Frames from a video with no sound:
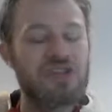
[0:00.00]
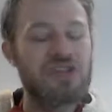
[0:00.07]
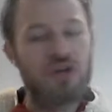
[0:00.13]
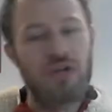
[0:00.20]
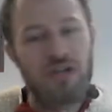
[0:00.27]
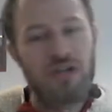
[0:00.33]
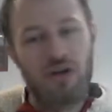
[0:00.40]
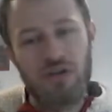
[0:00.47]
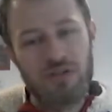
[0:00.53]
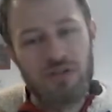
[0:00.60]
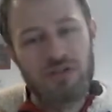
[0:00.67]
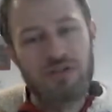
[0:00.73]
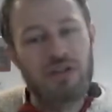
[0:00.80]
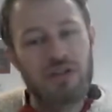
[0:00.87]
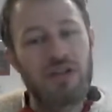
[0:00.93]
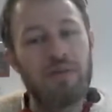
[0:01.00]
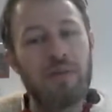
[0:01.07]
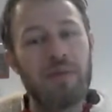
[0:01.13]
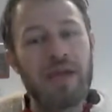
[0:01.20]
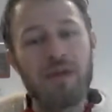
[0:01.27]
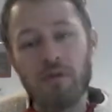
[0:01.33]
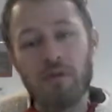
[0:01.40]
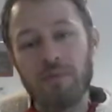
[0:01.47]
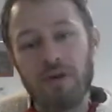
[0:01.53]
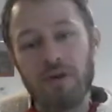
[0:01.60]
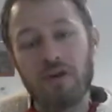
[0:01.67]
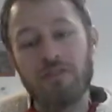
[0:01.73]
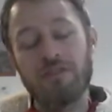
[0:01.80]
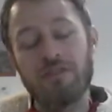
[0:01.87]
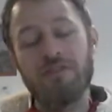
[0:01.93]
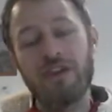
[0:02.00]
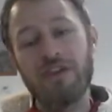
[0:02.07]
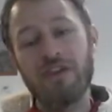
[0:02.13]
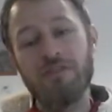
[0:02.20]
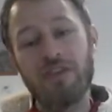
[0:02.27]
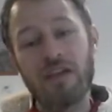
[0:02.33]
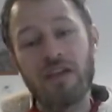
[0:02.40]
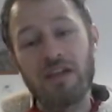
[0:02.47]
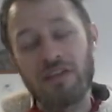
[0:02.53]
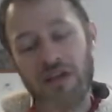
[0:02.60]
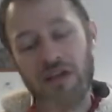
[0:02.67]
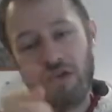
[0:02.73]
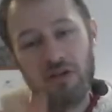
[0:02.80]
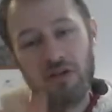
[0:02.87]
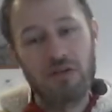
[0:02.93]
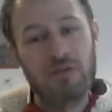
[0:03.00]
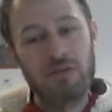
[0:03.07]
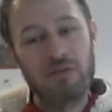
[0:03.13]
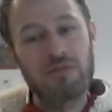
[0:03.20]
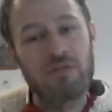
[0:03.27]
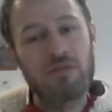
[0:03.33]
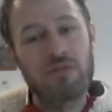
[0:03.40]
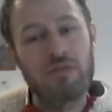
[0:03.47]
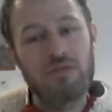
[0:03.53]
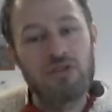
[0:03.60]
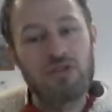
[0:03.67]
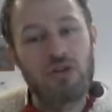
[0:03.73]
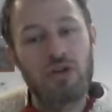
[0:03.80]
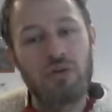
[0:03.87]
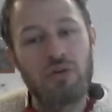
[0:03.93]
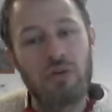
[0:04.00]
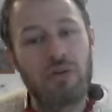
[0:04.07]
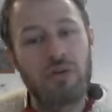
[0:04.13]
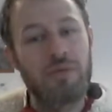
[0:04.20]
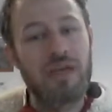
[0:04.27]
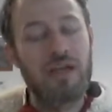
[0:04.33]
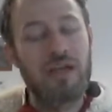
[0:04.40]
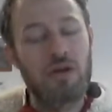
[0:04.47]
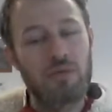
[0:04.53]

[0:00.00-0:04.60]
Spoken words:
So, like, I'll kind of make up a kind of a fake field, and I'll show you what I mean.